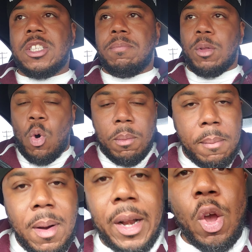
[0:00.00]
blowing my
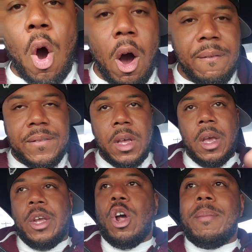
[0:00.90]
money off,
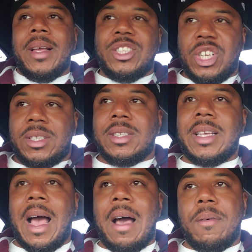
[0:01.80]
just to
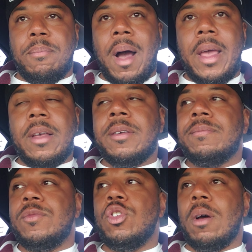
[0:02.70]
say I have a bike,
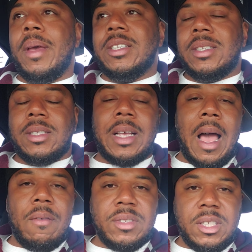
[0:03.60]
just to say I
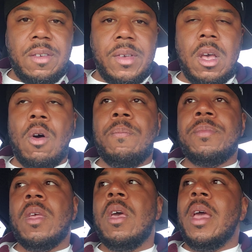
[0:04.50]
have a CVO.
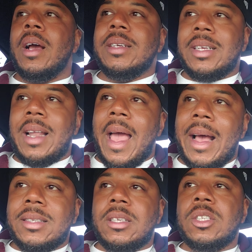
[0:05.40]
Because in
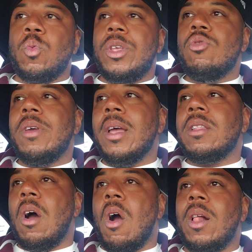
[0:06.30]
essence, when you get
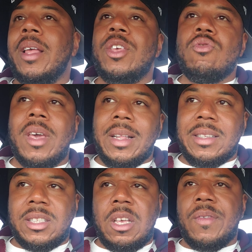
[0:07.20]
the Harley and you get
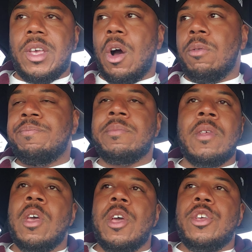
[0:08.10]
the CVO,
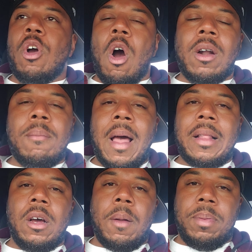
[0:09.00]
you're
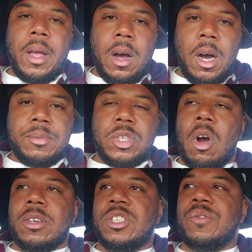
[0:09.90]
automatically going to play an
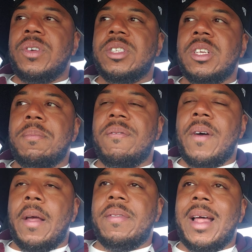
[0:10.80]
upcharge just for the simple
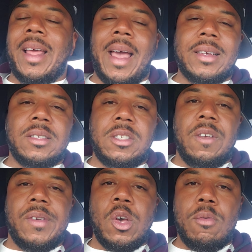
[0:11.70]
fact that it has the
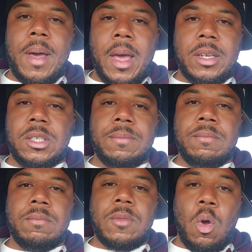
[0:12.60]
CVO badge.
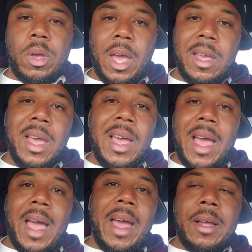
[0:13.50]
Okay?
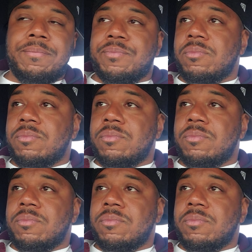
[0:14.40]
And